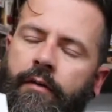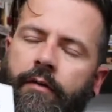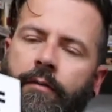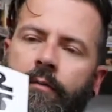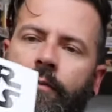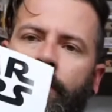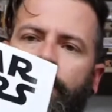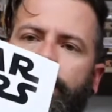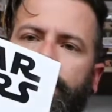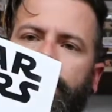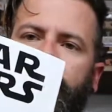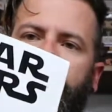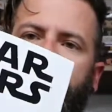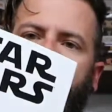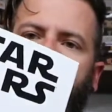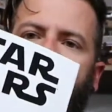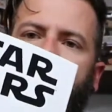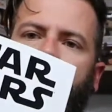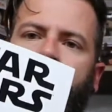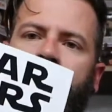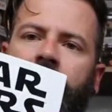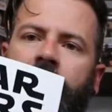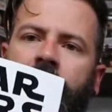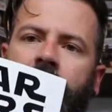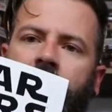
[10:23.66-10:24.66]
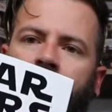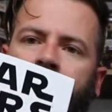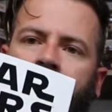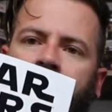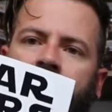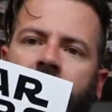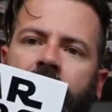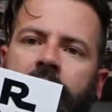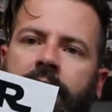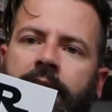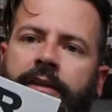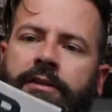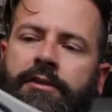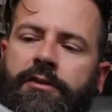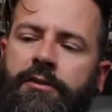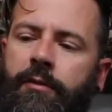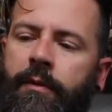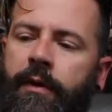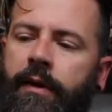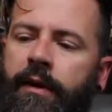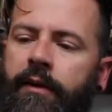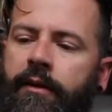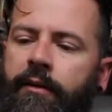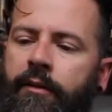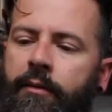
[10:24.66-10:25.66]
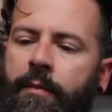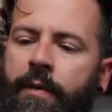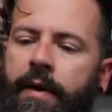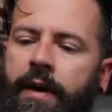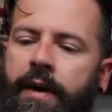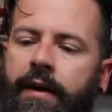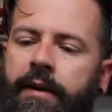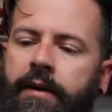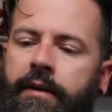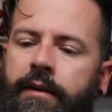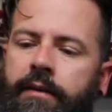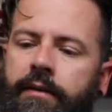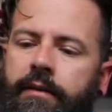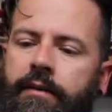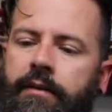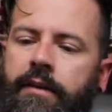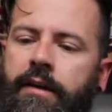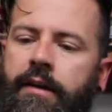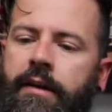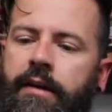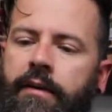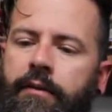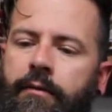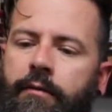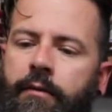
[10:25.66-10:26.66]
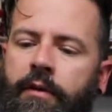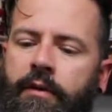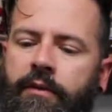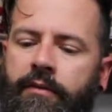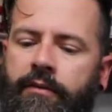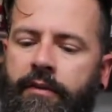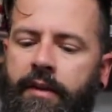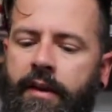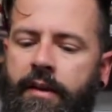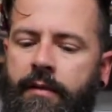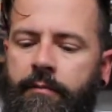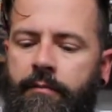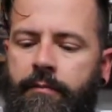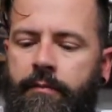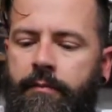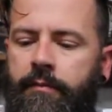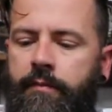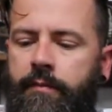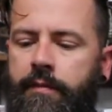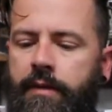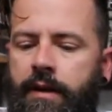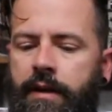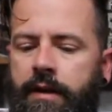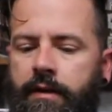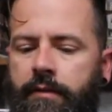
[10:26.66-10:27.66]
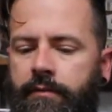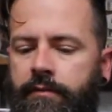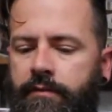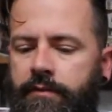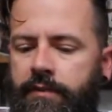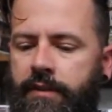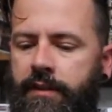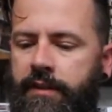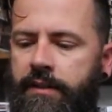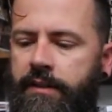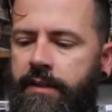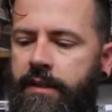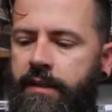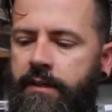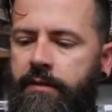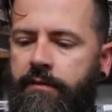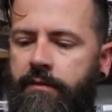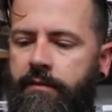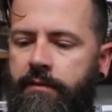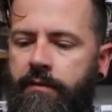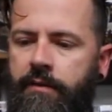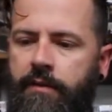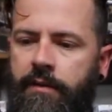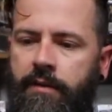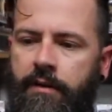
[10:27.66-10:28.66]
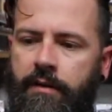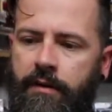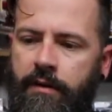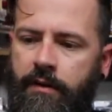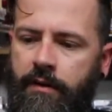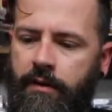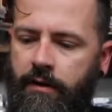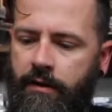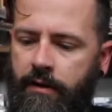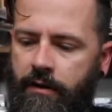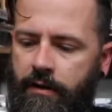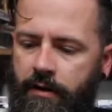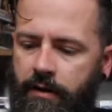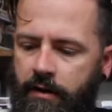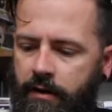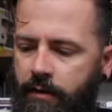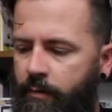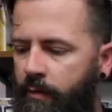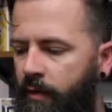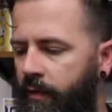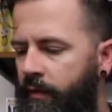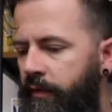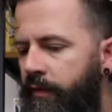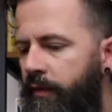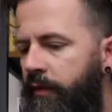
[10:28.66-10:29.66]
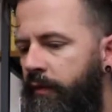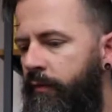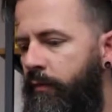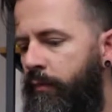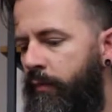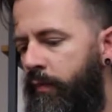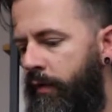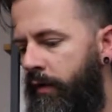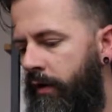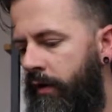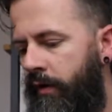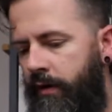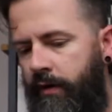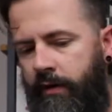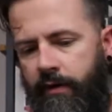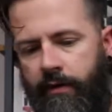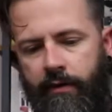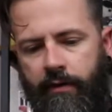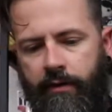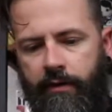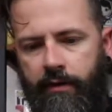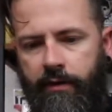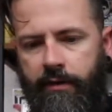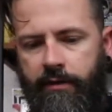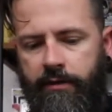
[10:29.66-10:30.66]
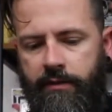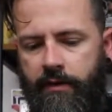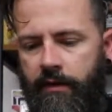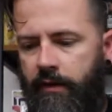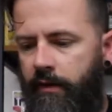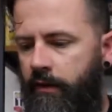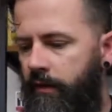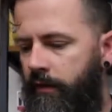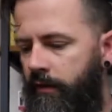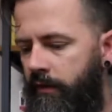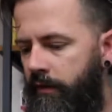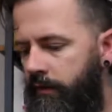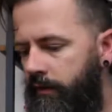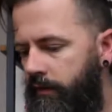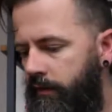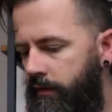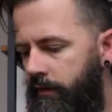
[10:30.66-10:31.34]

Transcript: most of the times you'll see like a square in the back where the stamp kind of sticks out. On this book, it's not on the...